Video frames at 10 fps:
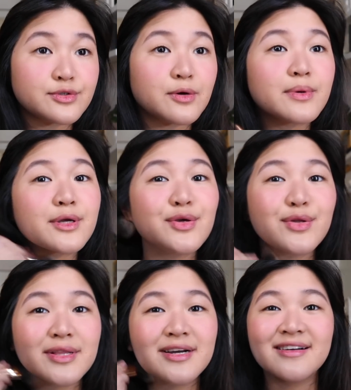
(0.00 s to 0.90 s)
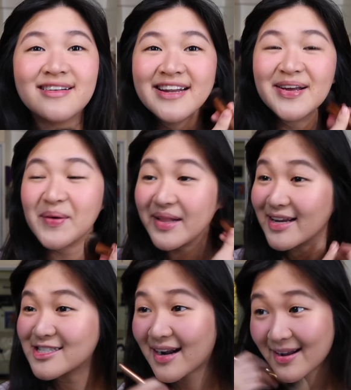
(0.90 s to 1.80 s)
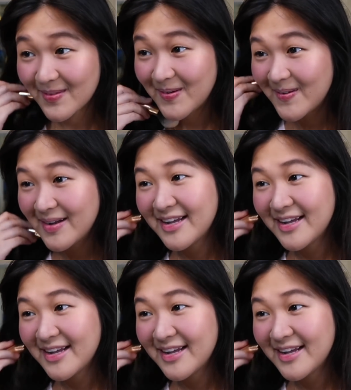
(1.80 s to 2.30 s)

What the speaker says: Sobrang cute ng liquid eyeshadow.